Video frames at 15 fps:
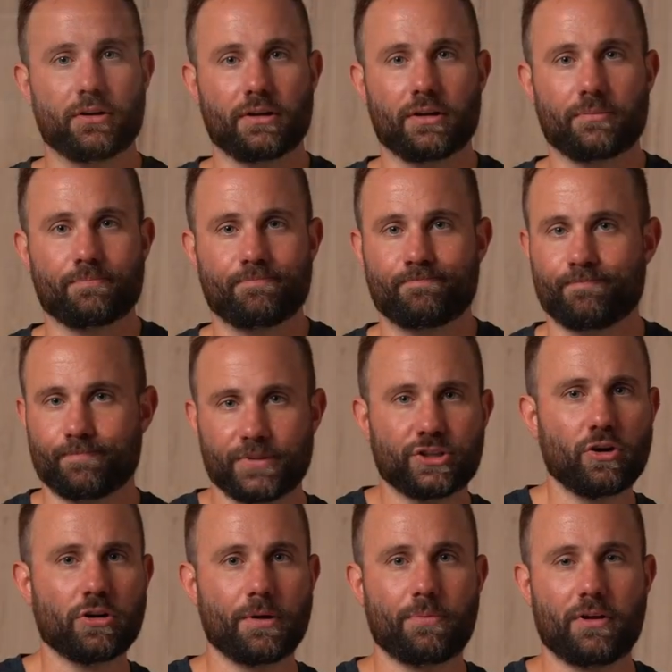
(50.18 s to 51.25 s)
to
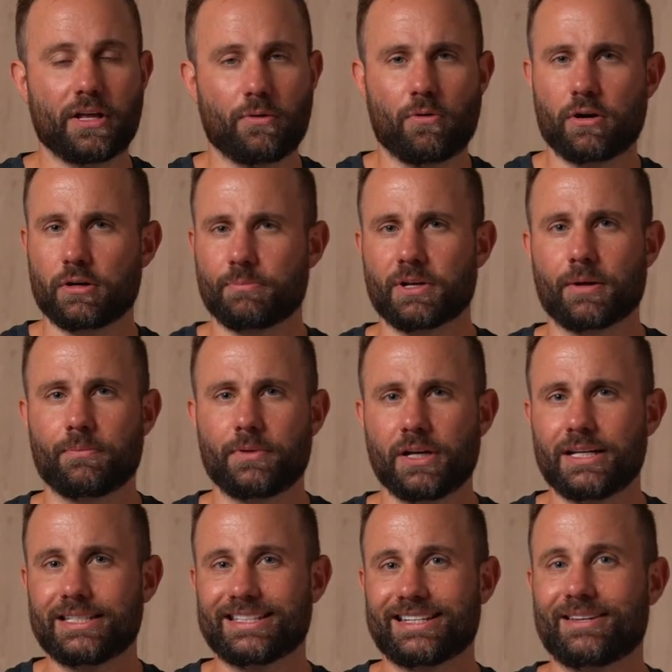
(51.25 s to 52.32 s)
soak up all that water, become
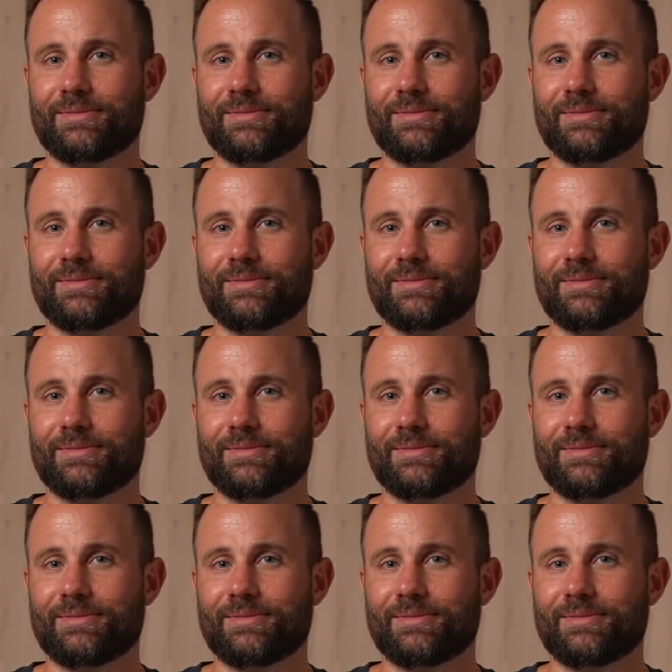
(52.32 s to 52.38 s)
nice